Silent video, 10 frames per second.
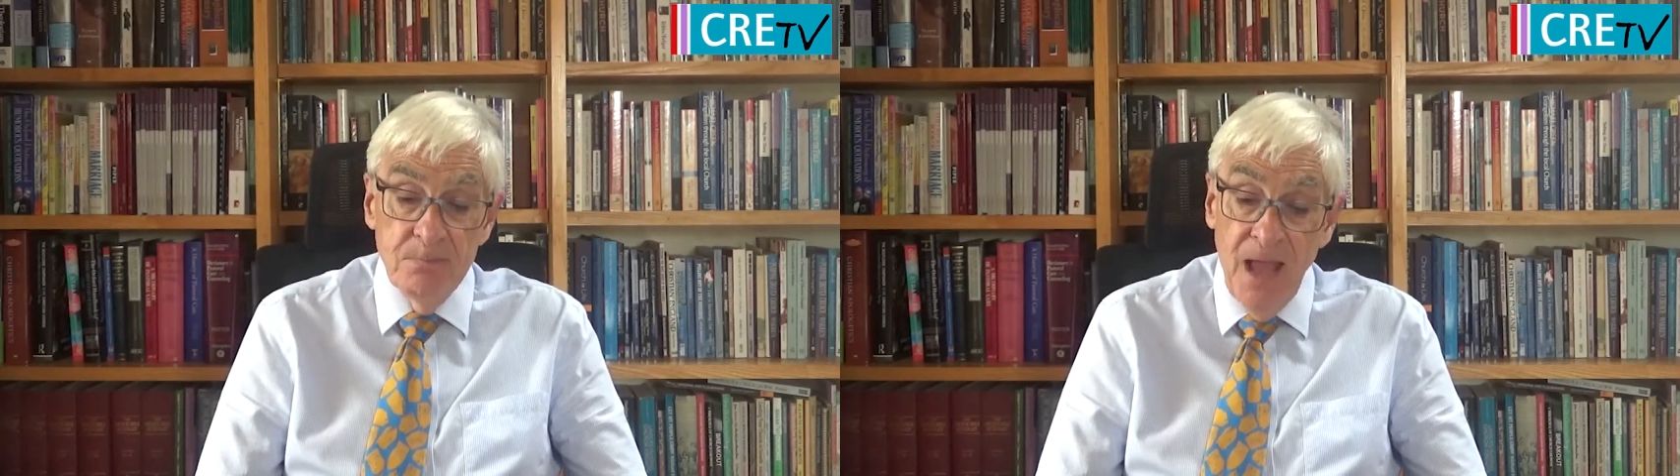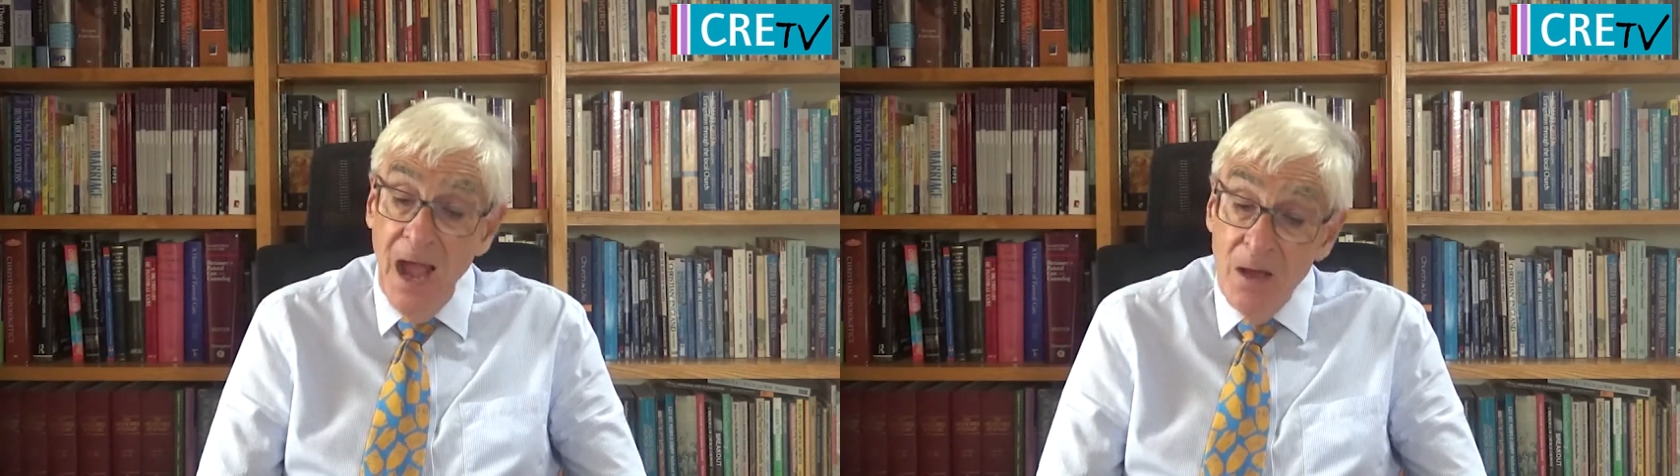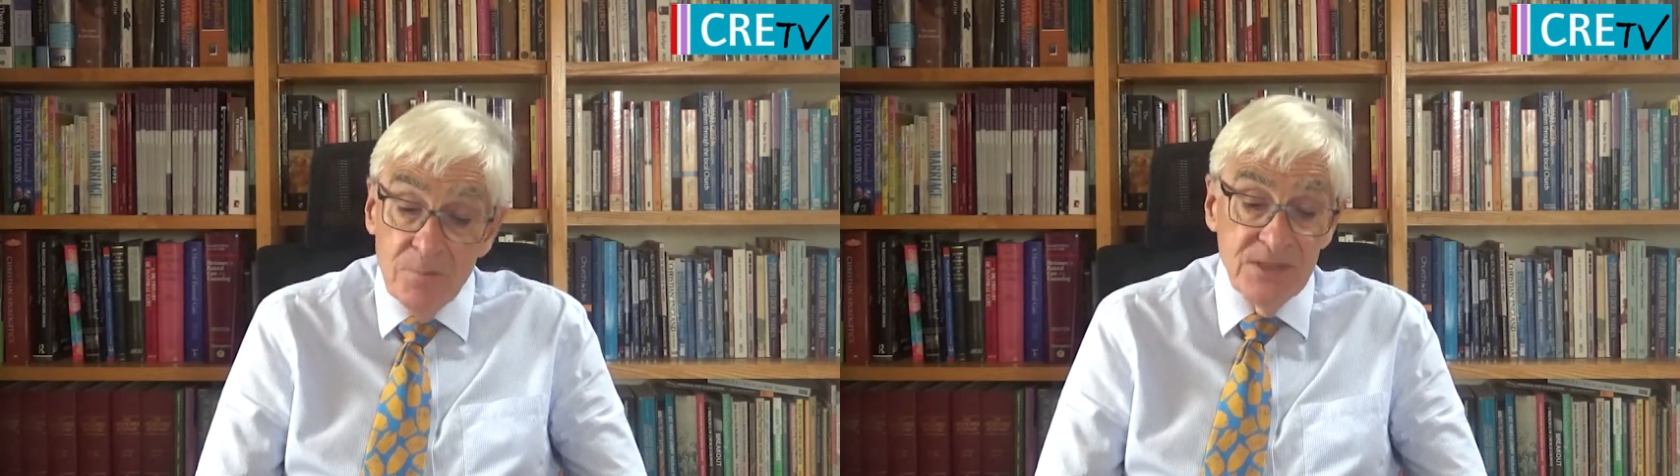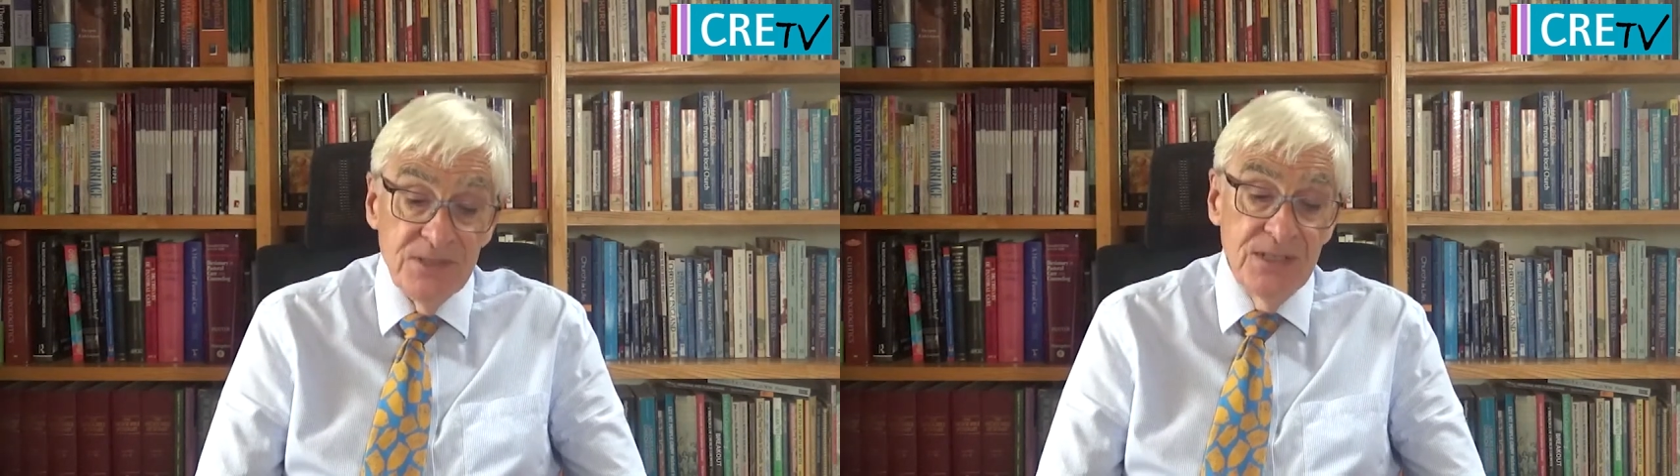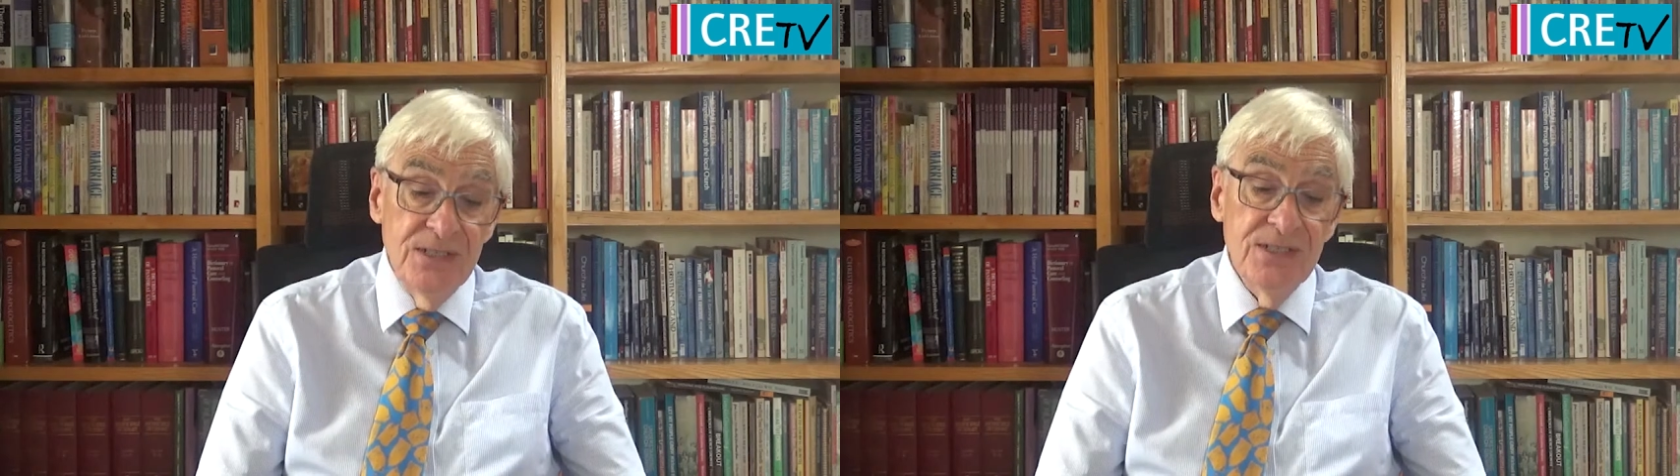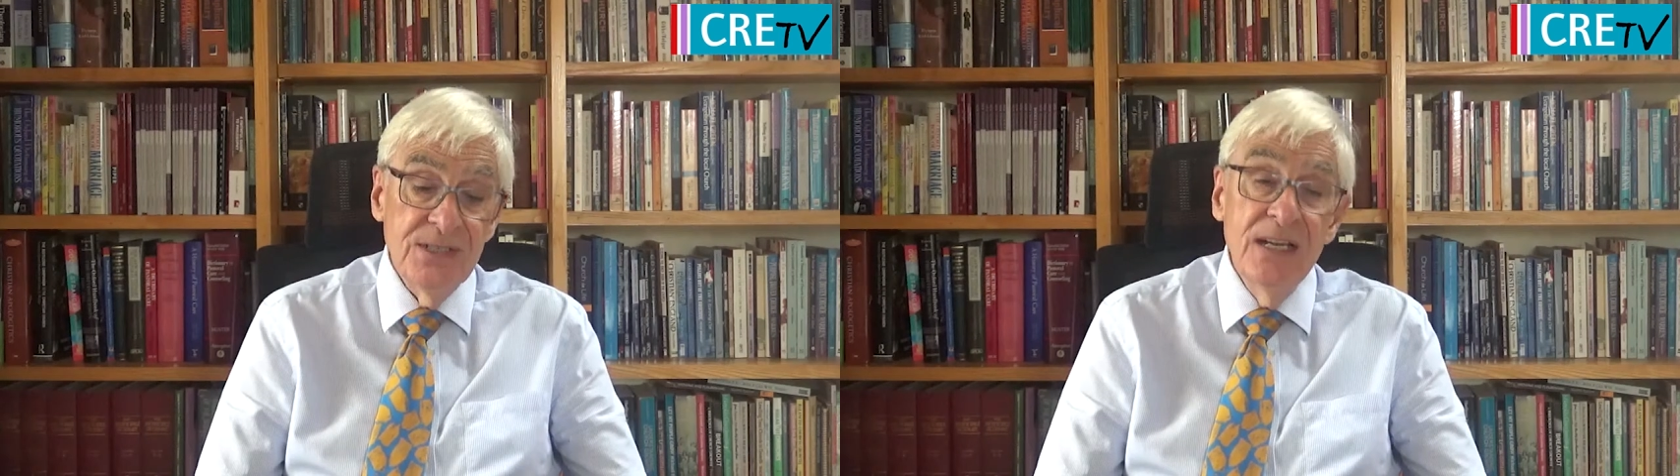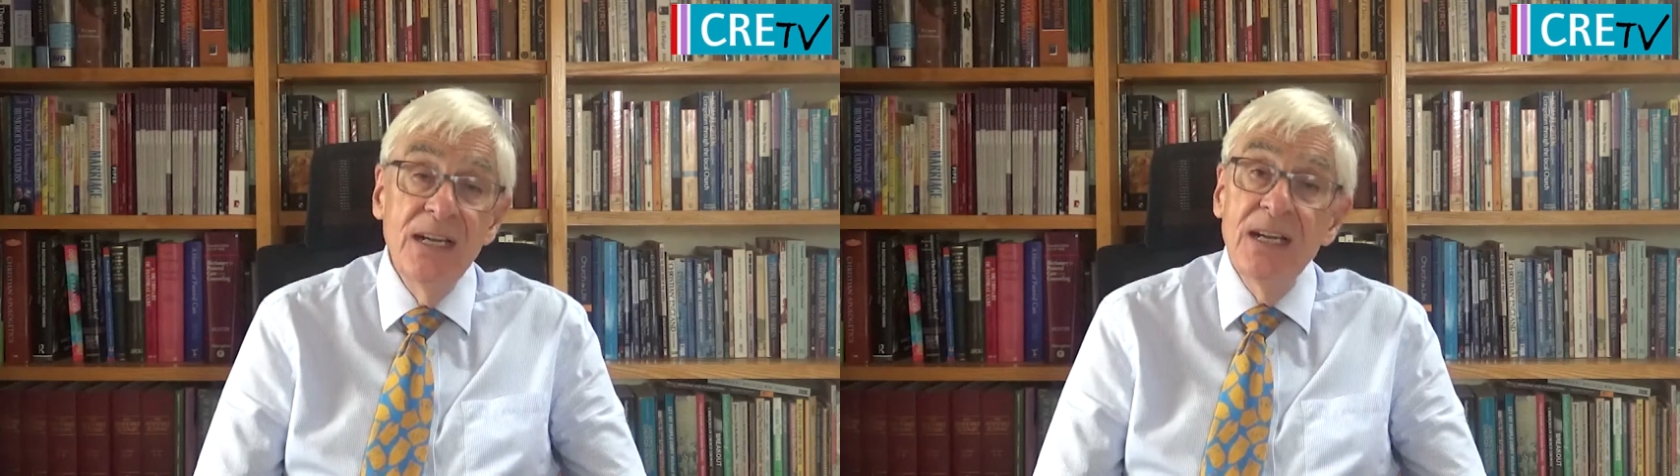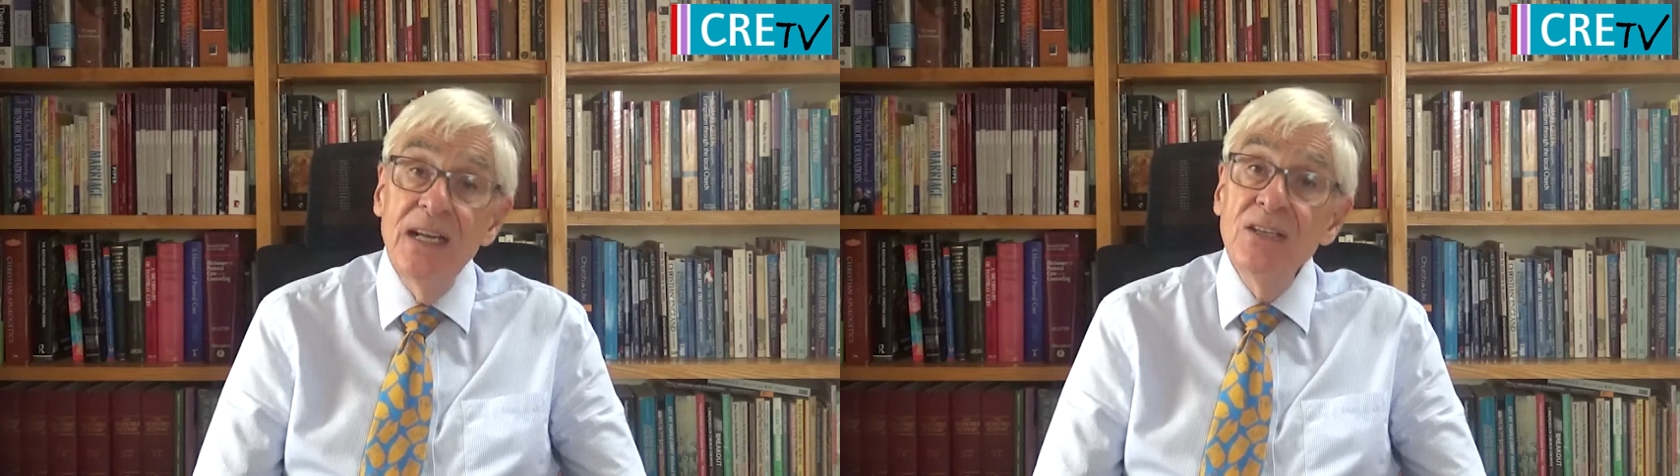Our business
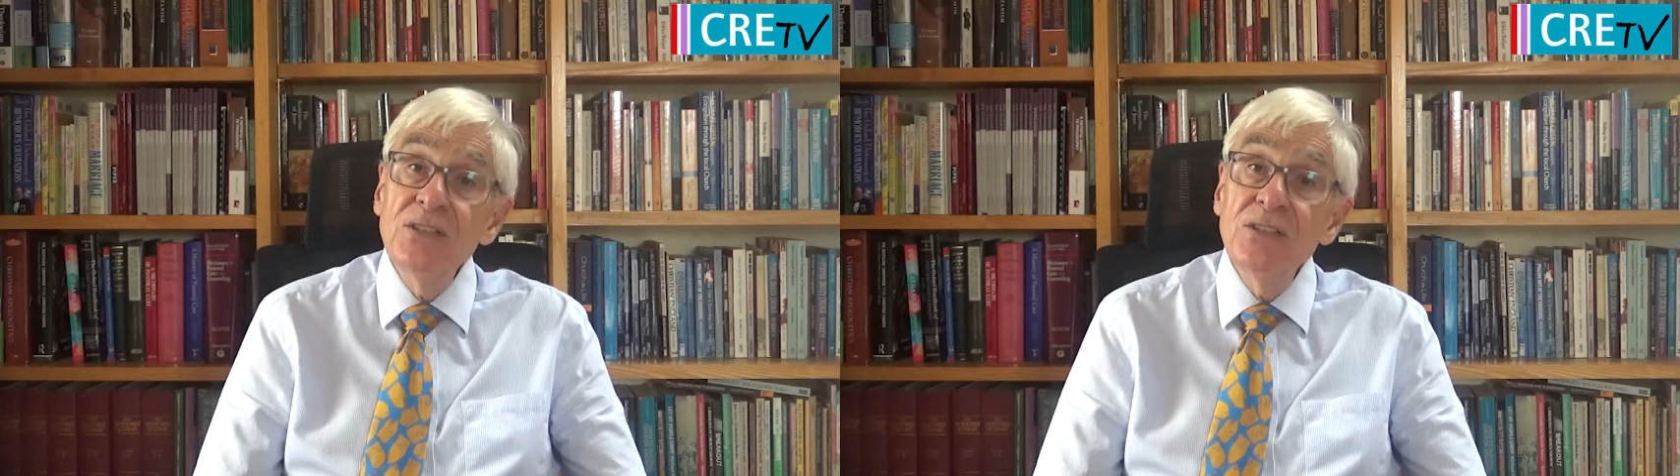is